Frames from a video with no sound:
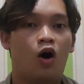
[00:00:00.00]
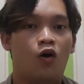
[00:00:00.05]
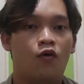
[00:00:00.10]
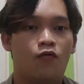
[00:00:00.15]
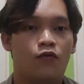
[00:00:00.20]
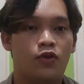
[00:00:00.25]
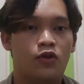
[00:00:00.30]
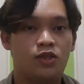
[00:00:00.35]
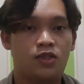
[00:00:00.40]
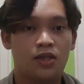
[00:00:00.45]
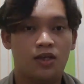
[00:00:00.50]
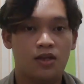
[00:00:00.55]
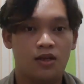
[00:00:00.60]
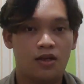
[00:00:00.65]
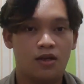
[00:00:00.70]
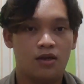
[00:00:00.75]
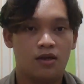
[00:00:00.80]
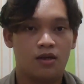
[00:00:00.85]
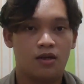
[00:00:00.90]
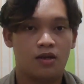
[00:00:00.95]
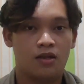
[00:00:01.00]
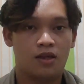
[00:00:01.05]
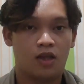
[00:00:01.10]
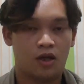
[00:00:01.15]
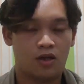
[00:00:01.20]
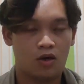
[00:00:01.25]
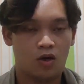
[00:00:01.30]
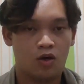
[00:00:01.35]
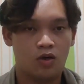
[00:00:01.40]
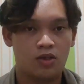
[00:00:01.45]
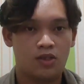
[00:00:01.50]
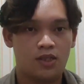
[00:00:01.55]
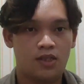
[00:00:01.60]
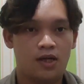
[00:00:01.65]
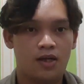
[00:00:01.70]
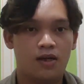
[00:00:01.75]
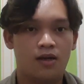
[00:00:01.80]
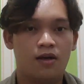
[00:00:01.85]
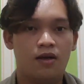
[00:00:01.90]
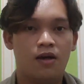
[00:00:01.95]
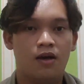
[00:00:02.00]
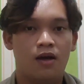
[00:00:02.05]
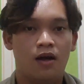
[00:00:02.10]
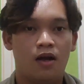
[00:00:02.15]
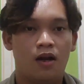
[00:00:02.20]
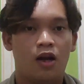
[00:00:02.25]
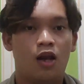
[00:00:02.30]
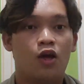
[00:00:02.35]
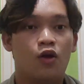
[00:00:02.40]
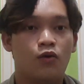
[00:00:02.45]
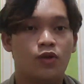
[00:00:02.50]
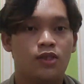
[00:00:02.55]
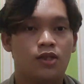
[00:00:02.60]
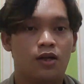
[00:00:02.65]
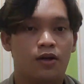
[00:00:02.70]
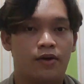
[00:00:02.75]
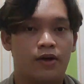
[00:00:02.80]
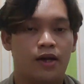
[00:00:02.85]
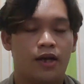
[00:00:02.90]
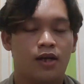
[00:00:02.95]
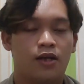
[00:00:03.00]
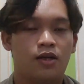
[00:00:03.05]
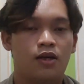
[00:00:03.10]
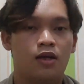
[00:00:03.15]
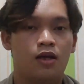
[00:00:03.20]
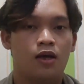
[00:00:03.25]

of using technology in language learning.